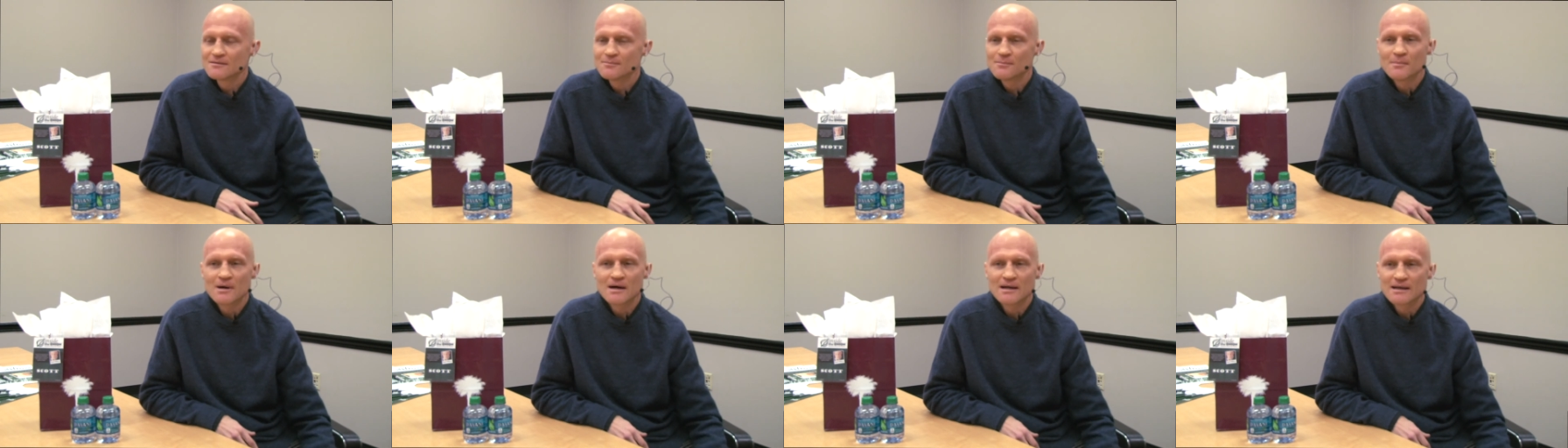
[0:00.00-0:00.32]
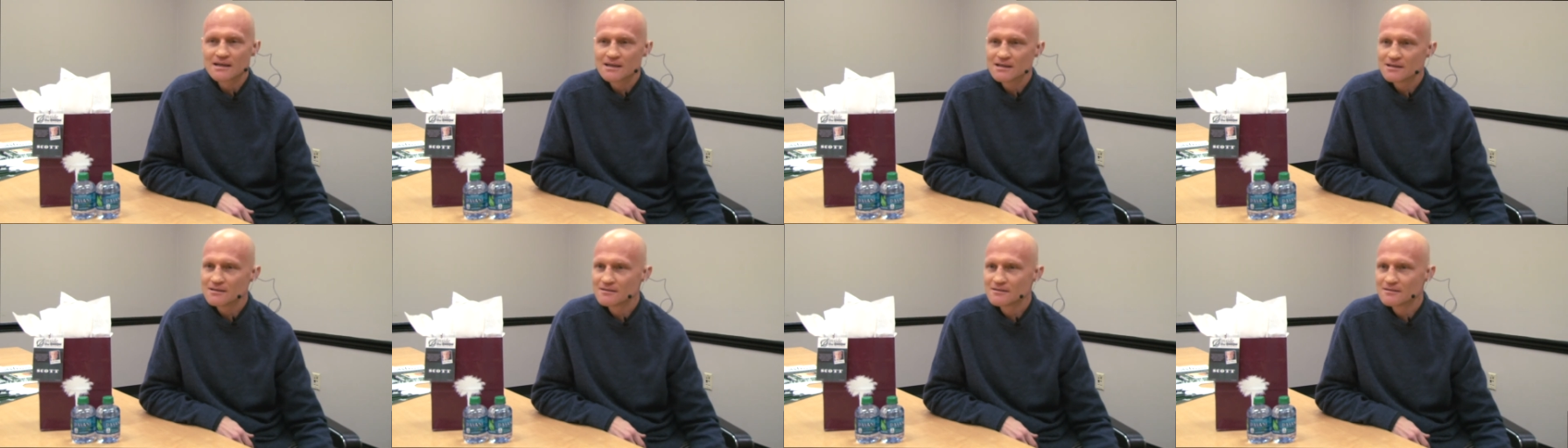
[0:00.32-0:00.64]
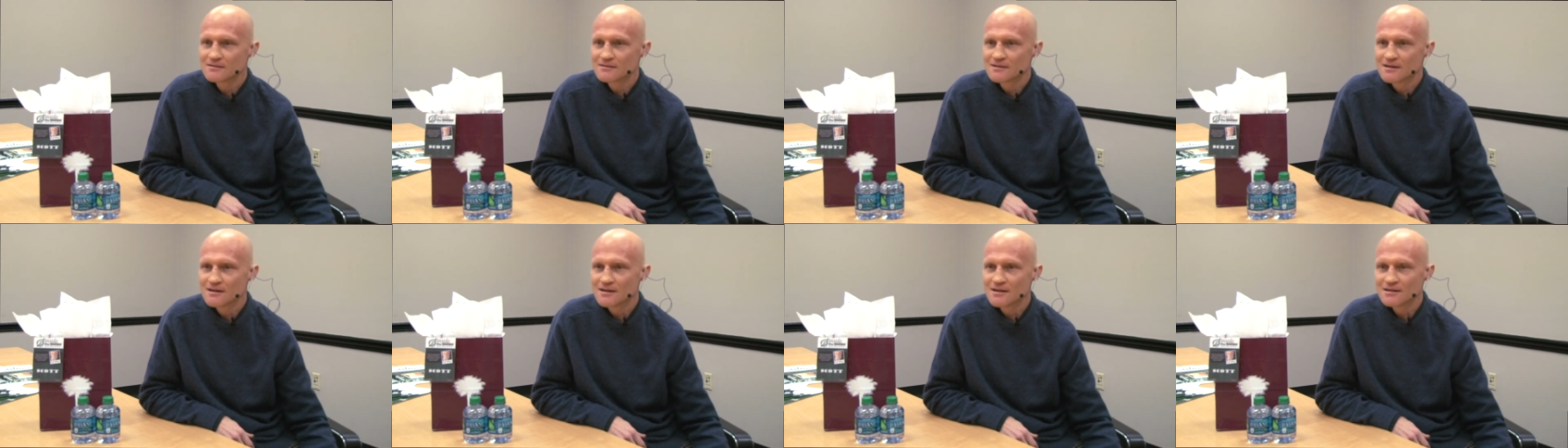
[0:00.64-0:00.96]
money
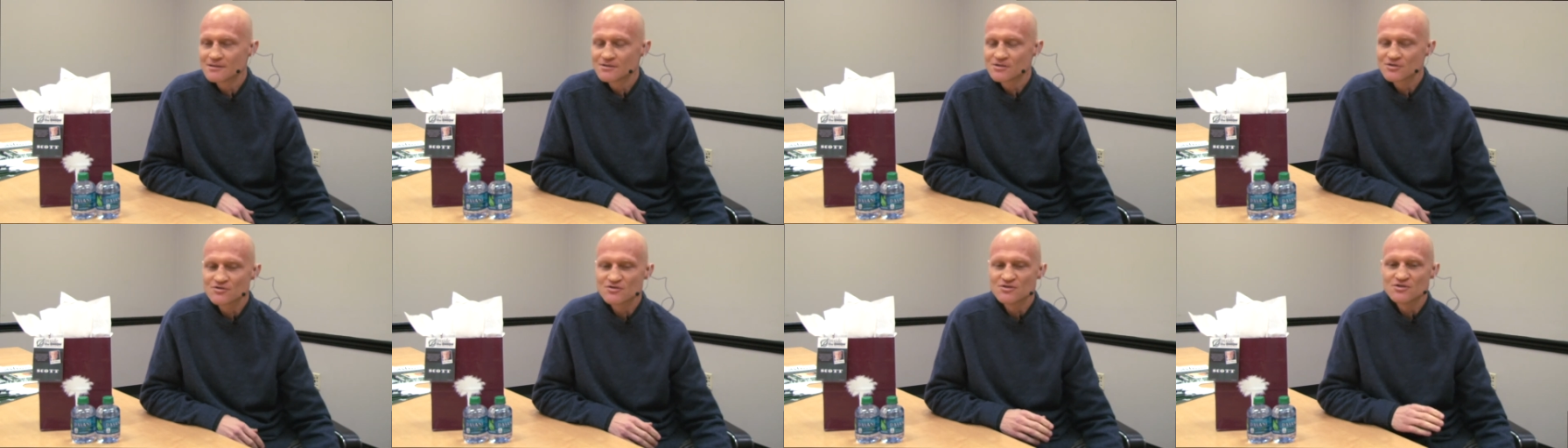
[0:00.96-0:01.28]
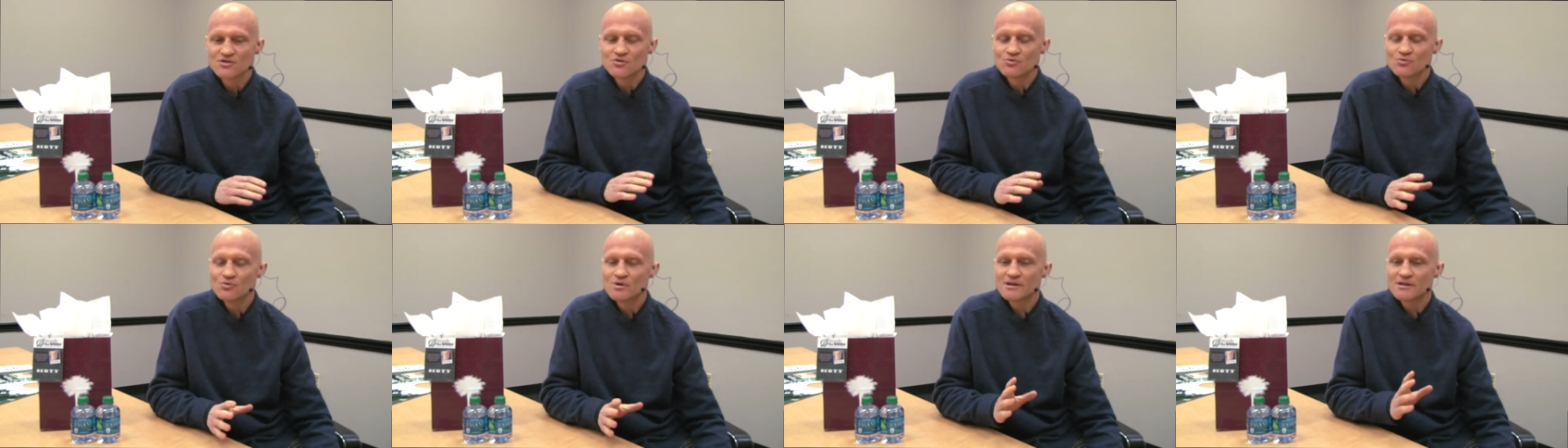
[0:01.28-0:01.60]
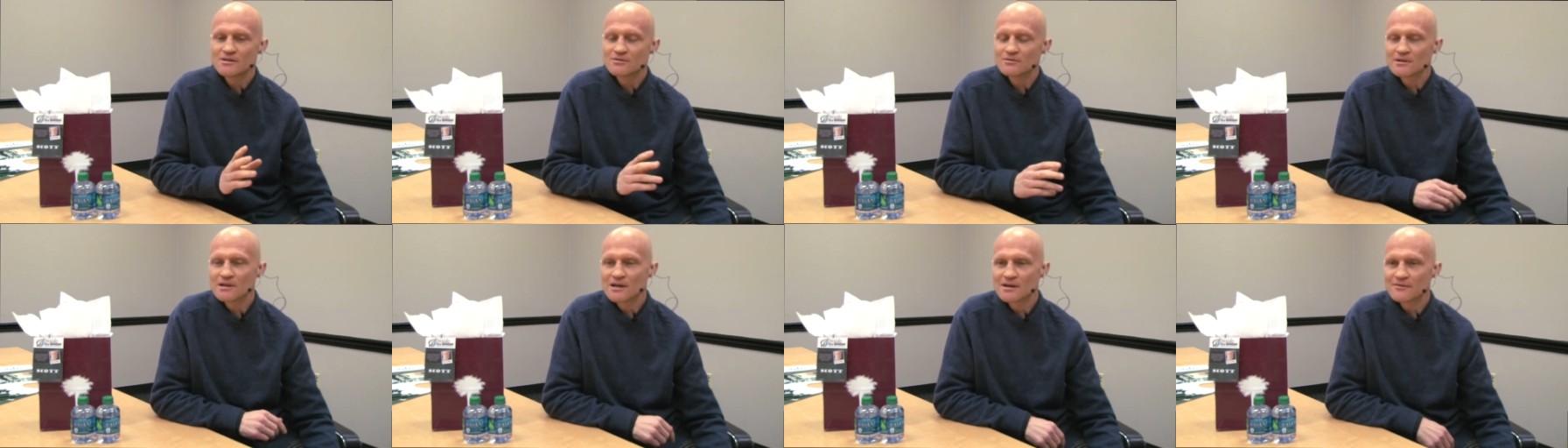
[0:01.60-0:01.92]
uh, just do
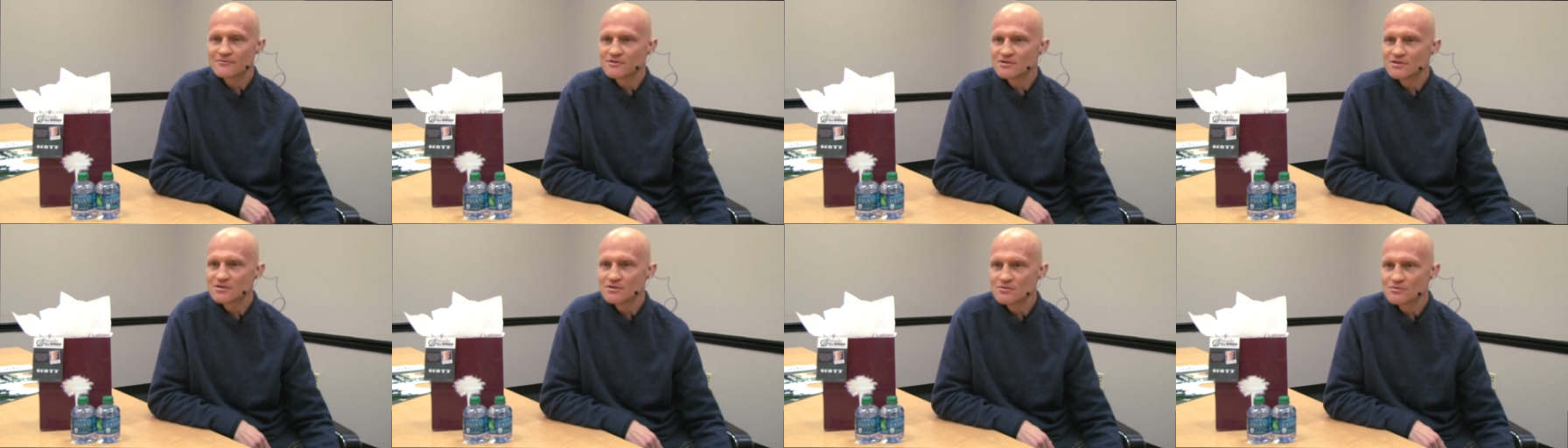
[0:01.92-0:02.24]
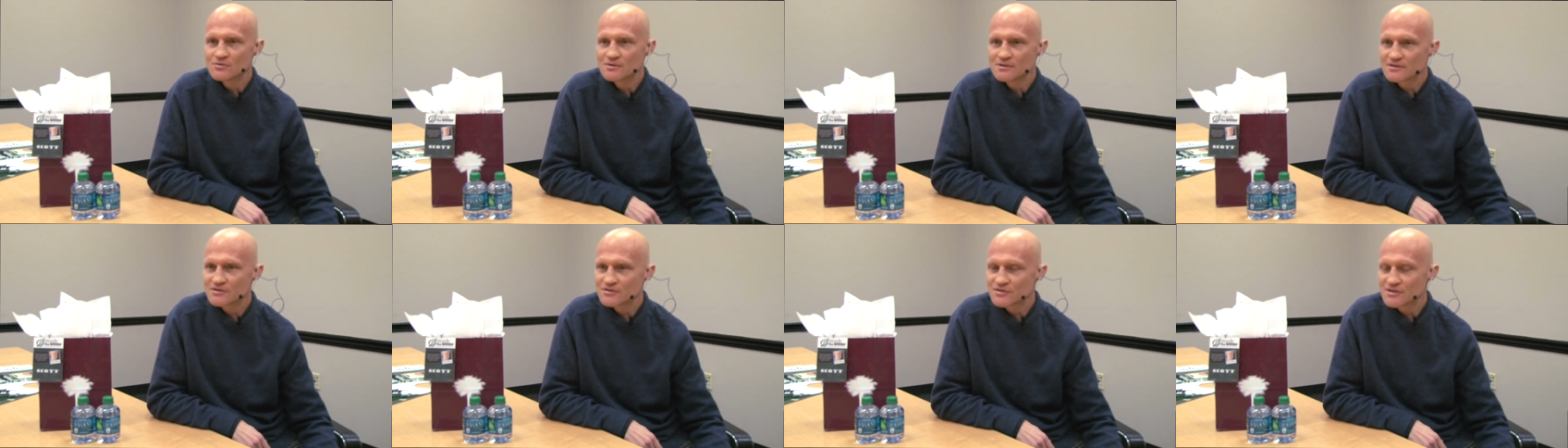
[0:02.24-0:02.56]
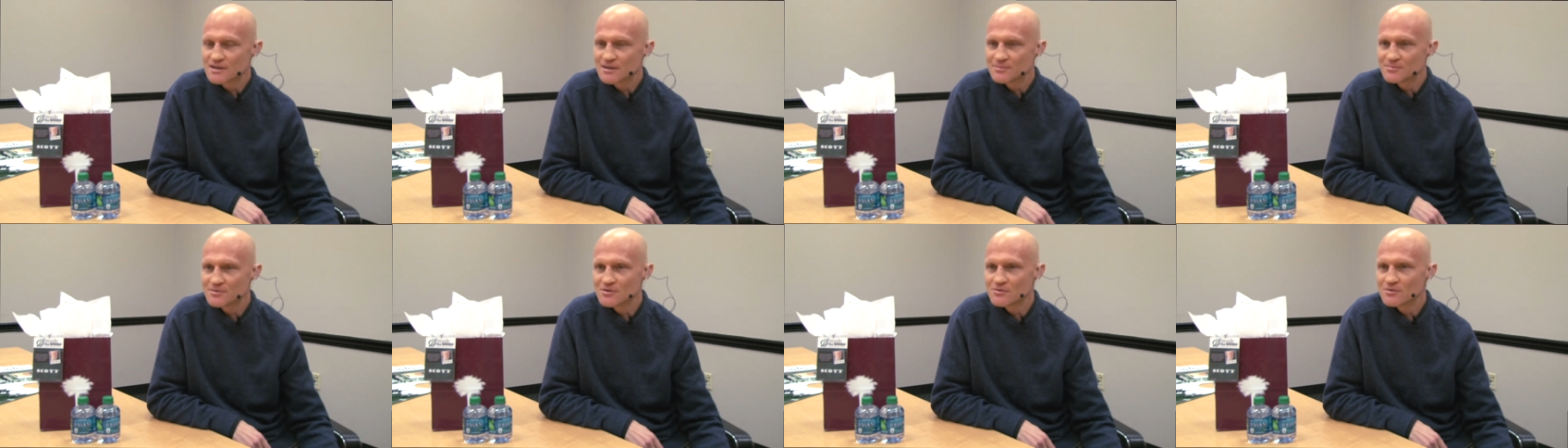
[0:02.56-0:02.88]
what you love to do and
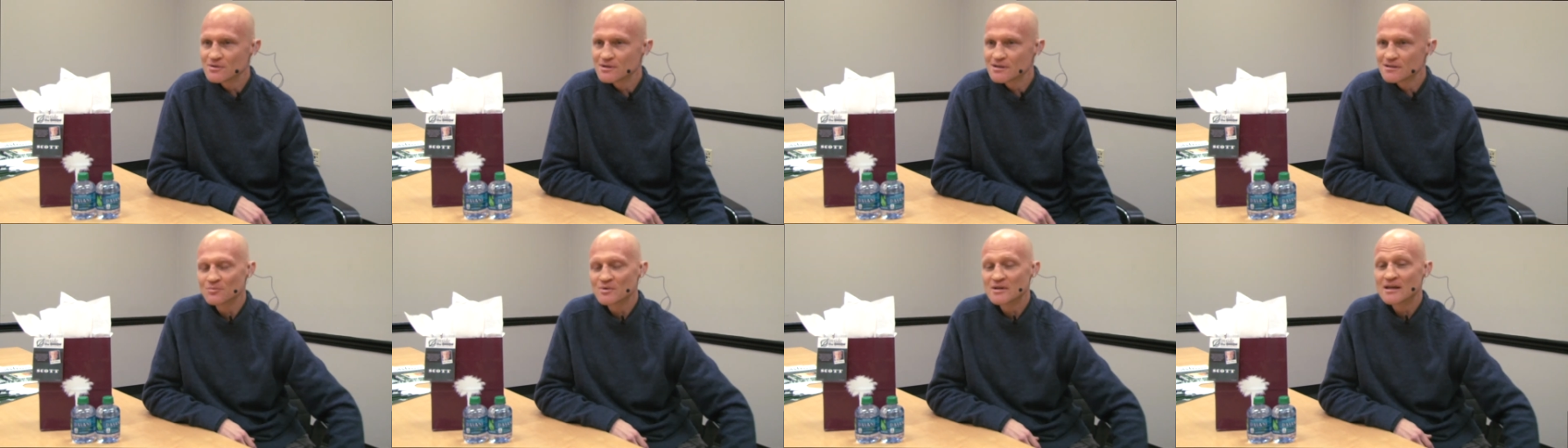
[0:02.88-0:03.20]
just keep doing it.